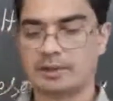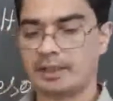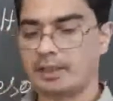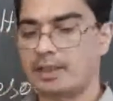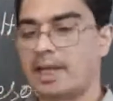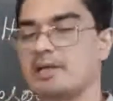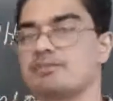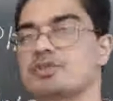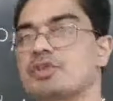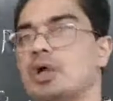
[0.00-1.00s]
Then
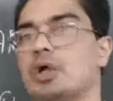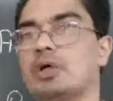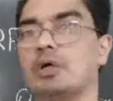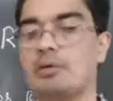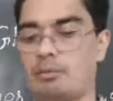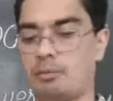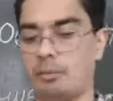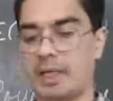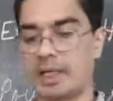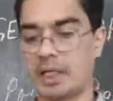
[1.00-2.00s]

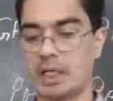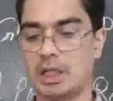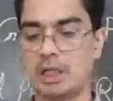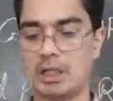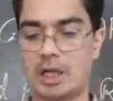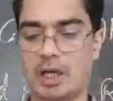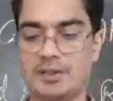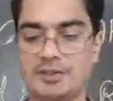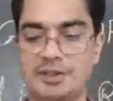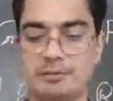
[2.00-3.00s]
limestone, mica
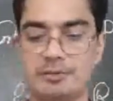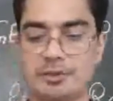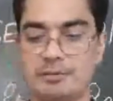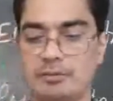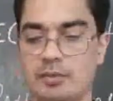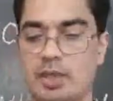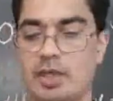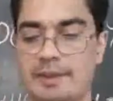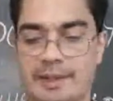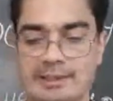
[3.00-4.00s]
and gypsum
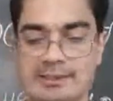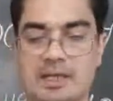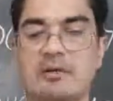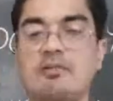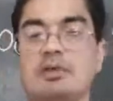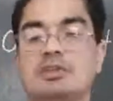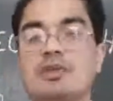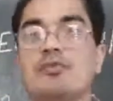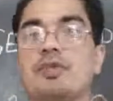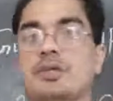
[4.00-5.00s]
are examples
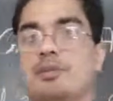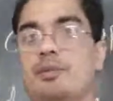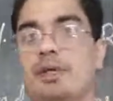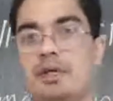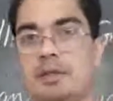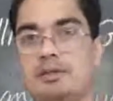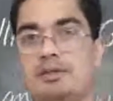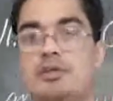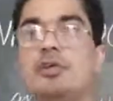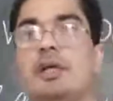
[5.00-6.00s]
of such
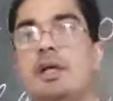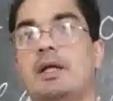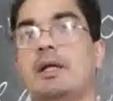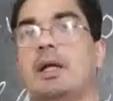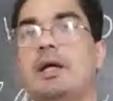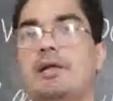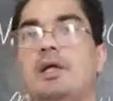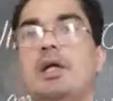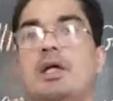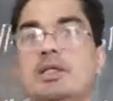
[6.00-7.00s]
minerals. So you can underline
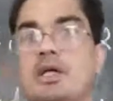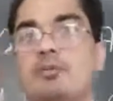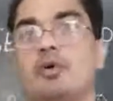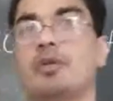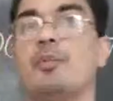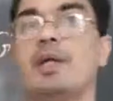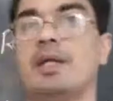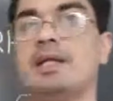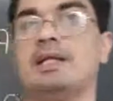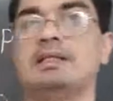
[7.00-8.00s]
some of the
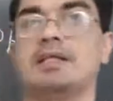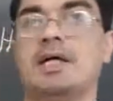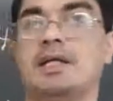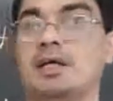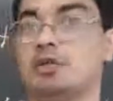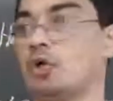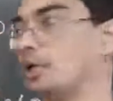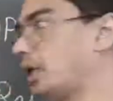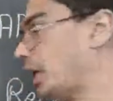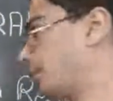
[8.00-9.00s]
minerals that are
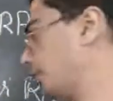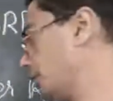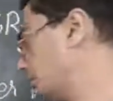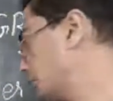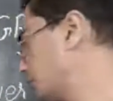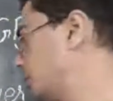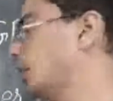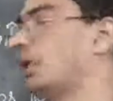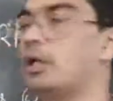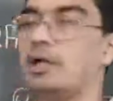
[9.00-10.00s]
not having
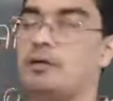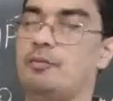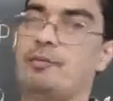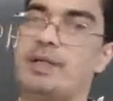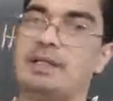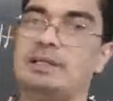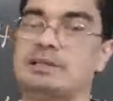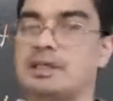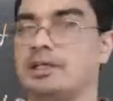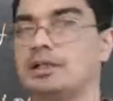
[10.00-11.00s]

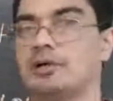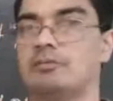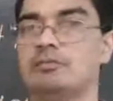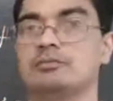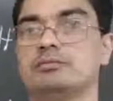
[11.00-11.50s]
metals in them.